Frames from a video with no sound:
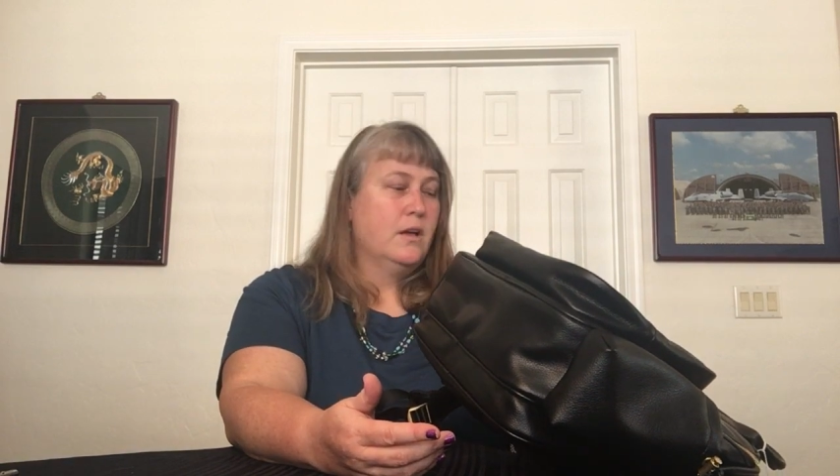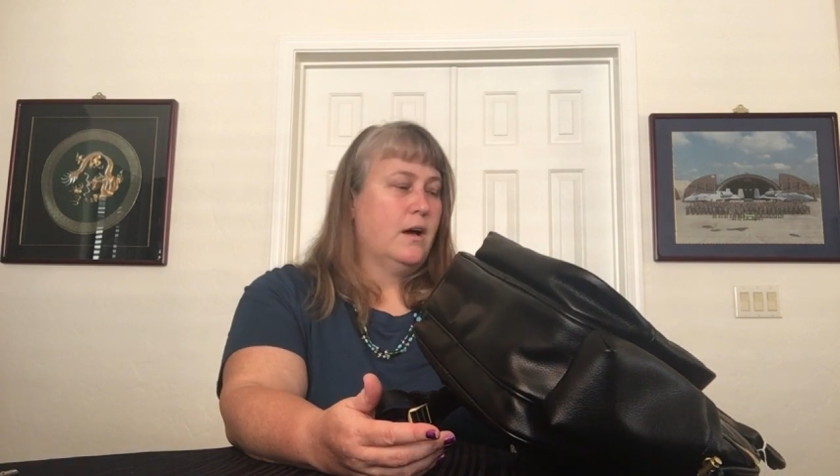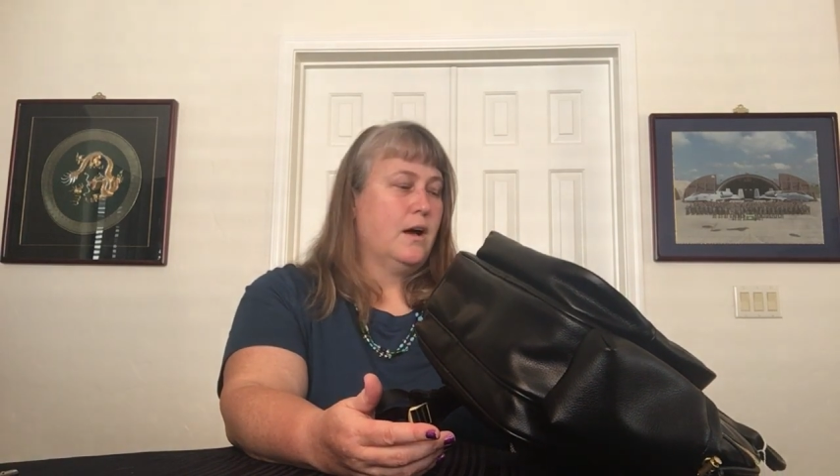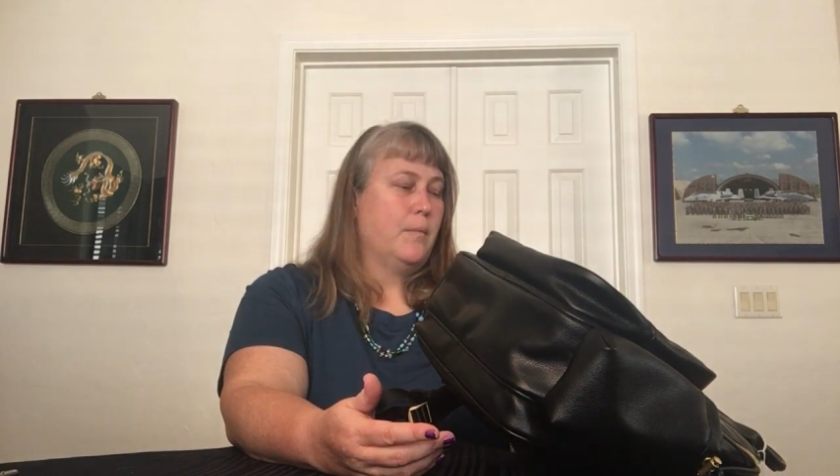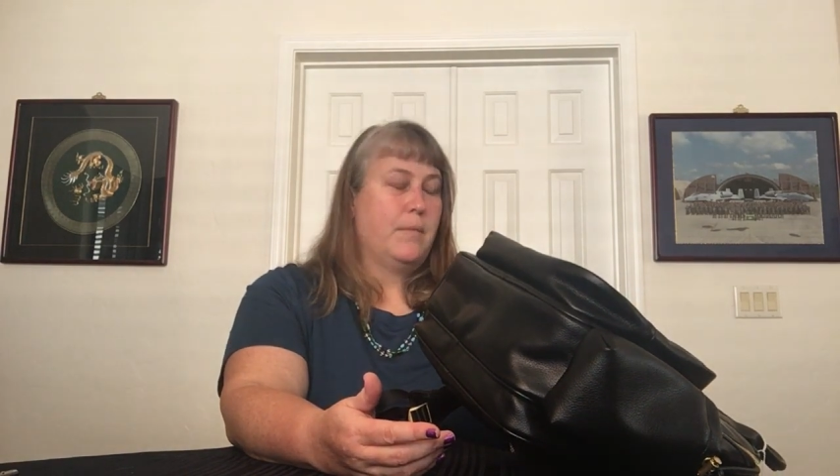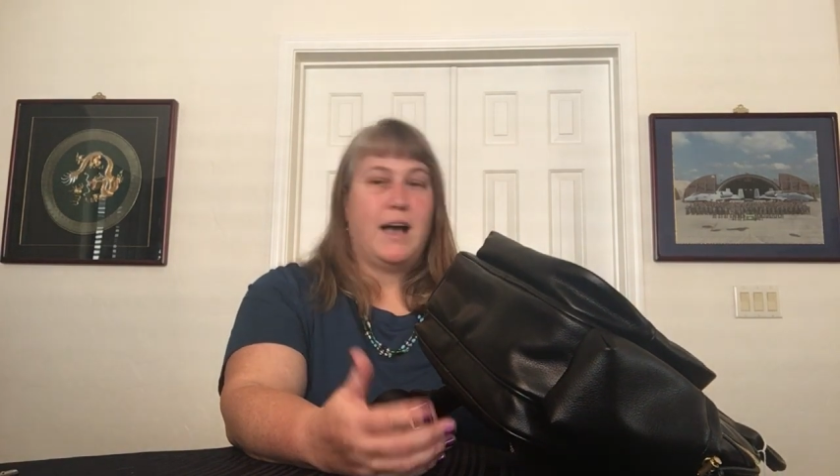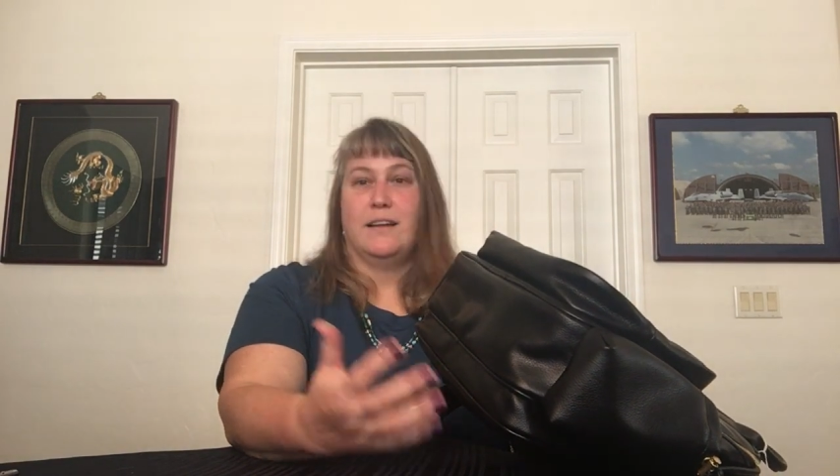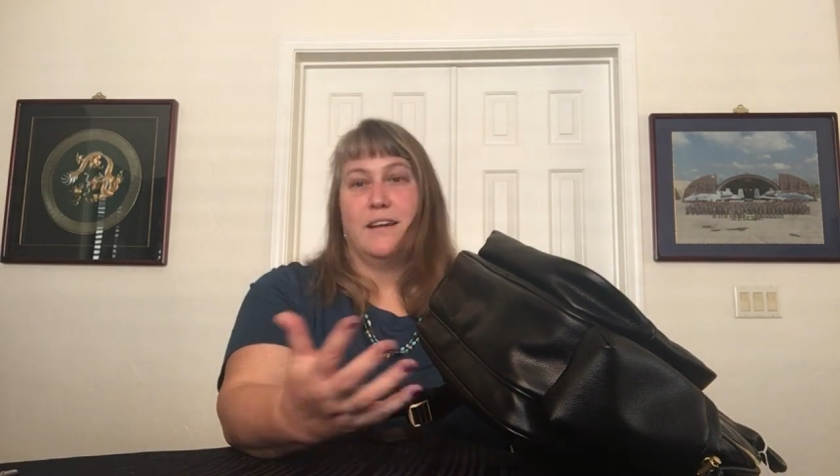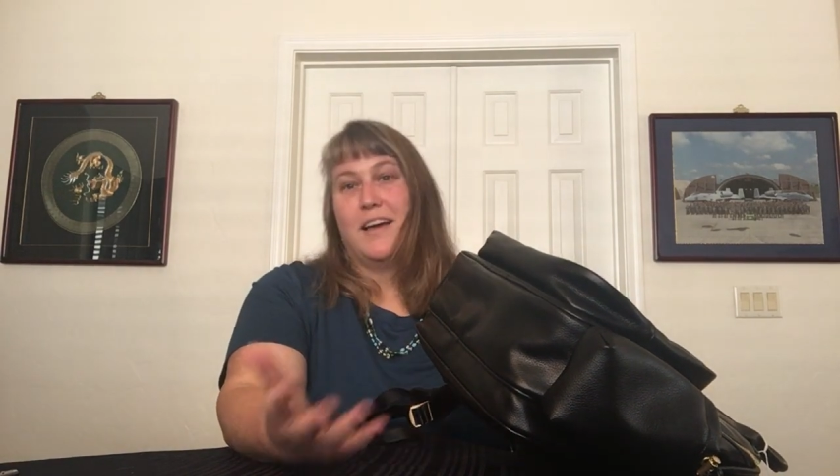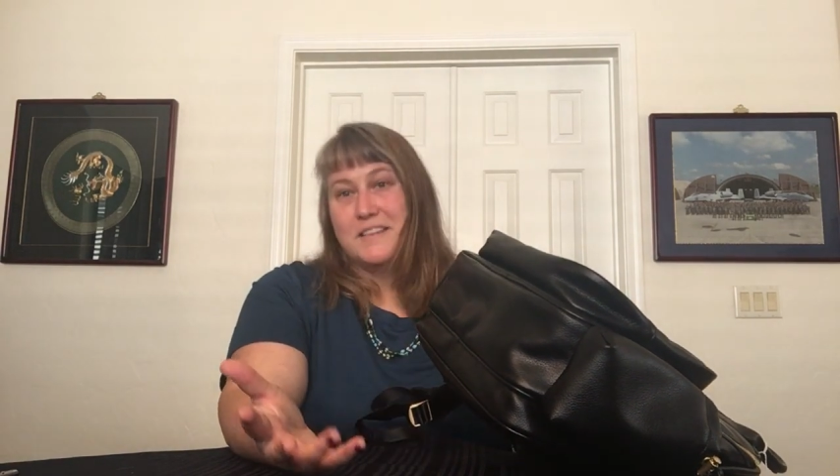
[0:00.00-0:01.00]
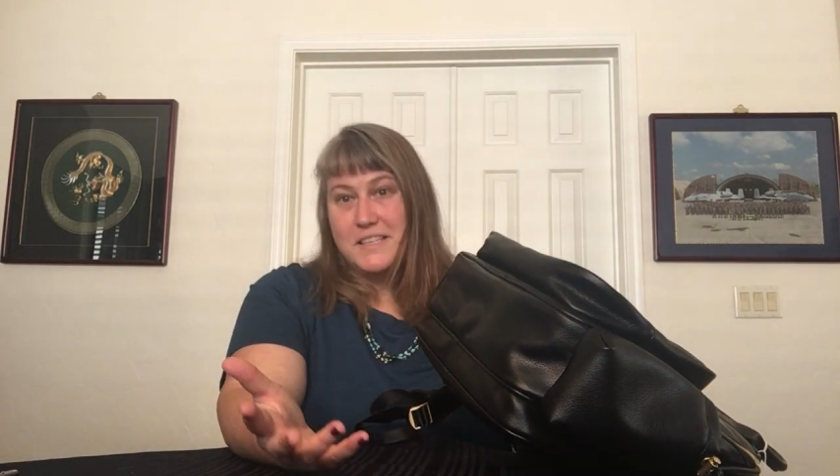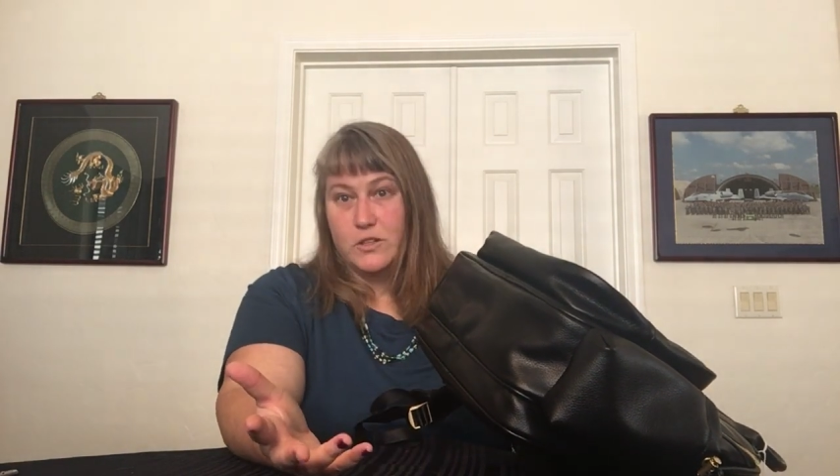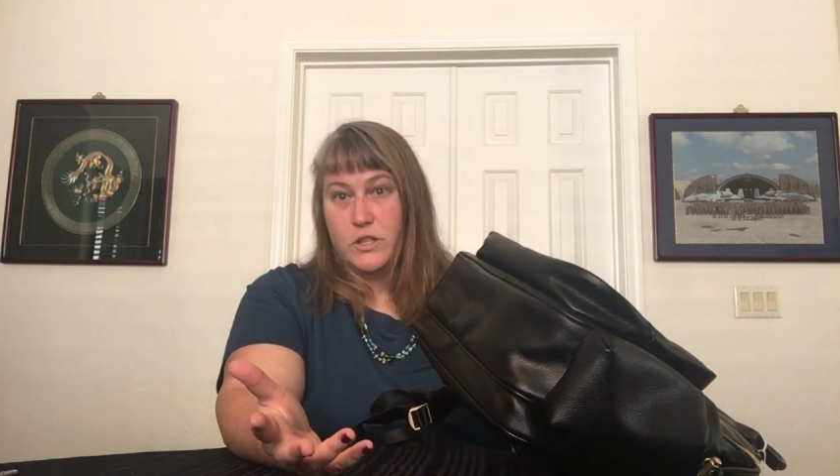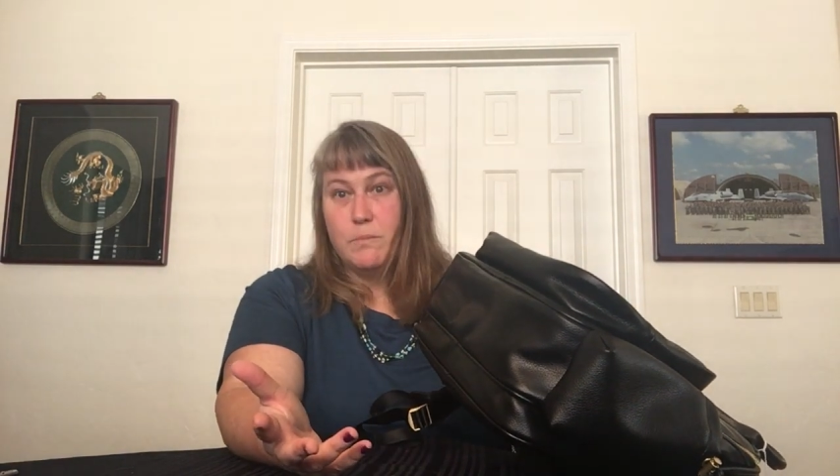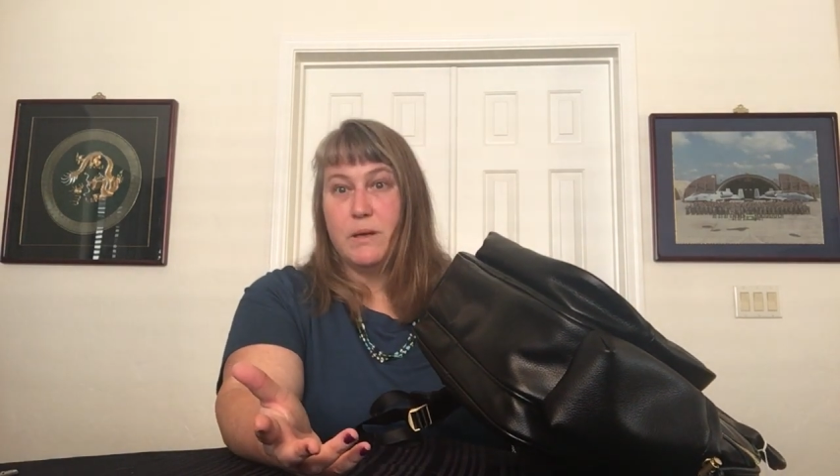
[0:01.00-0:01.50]
Um, I, not
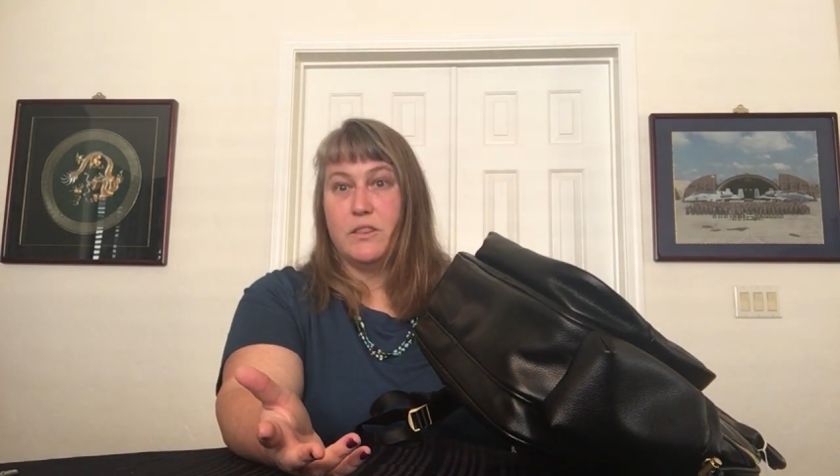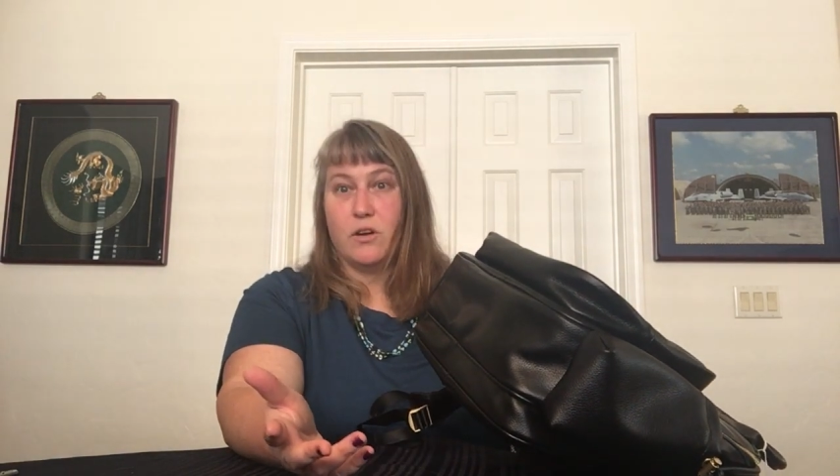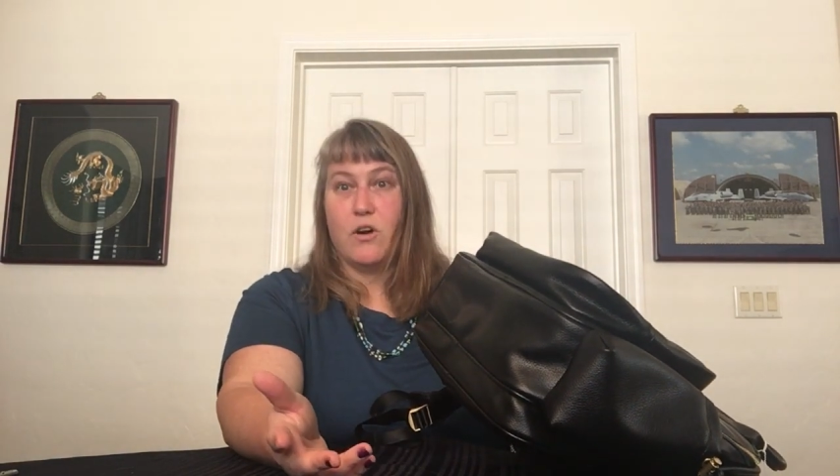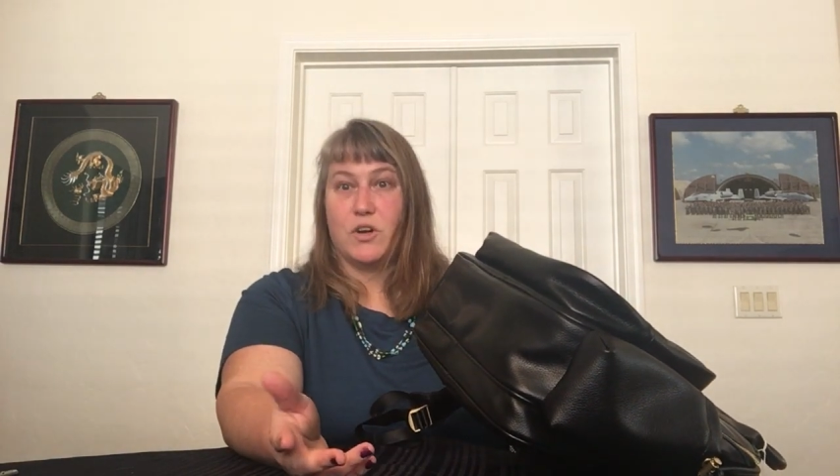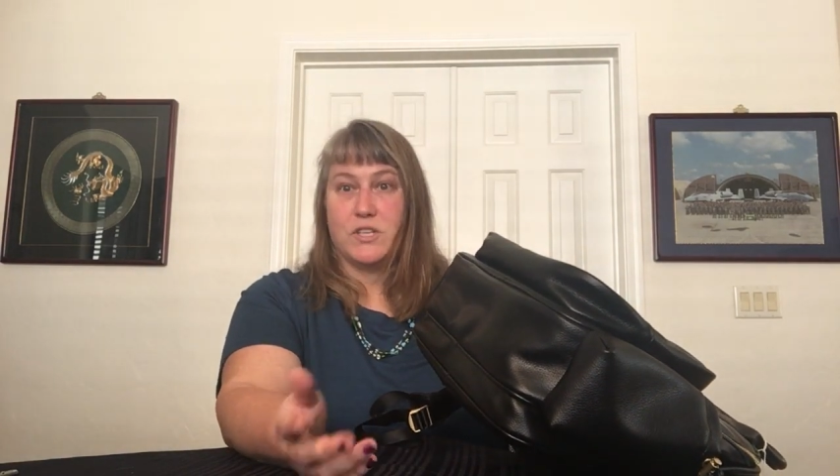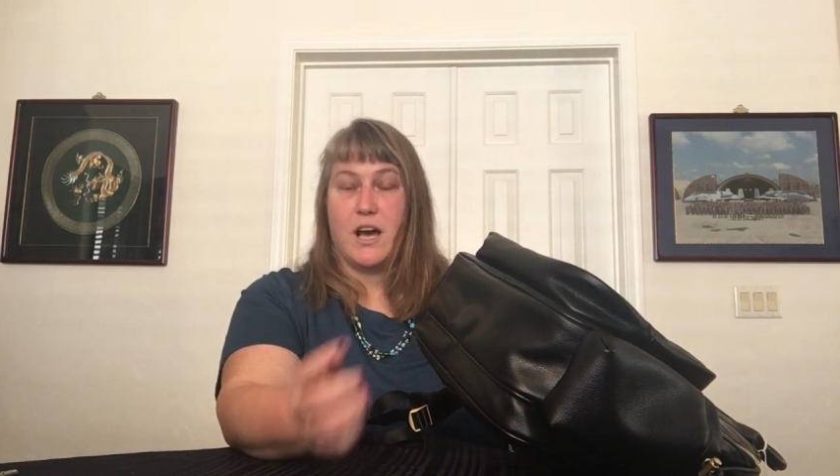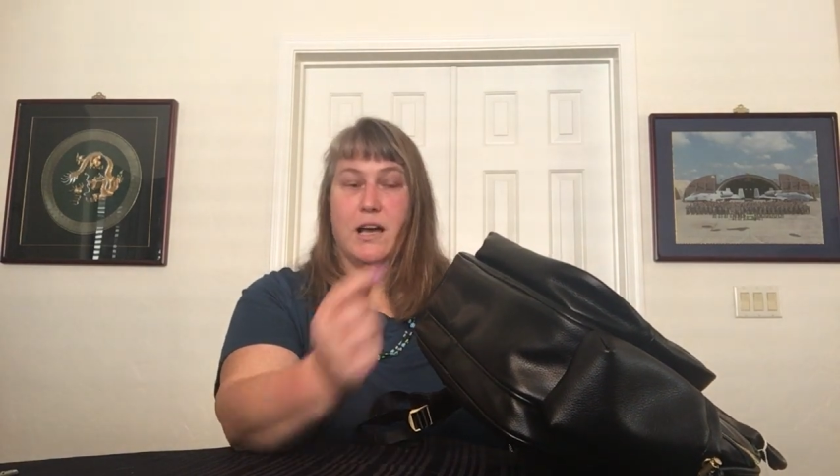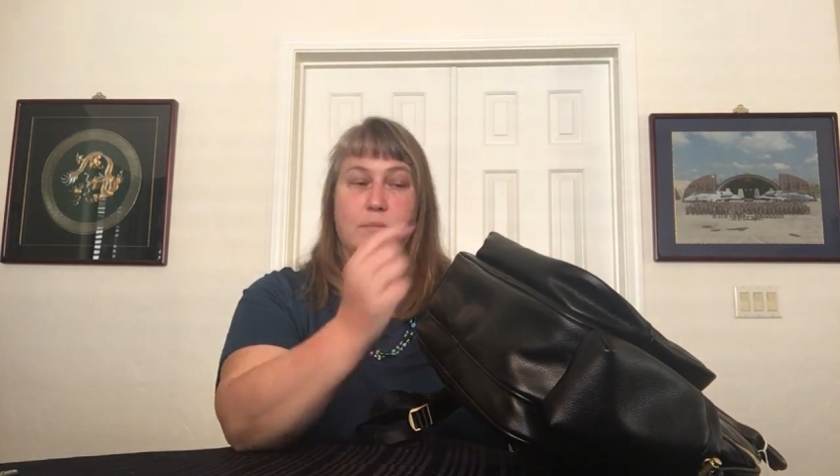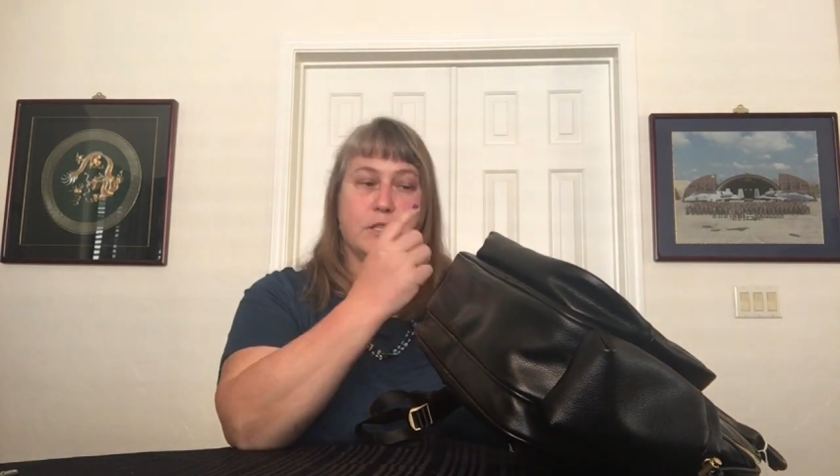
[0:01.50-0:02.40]
ideally, but there are times,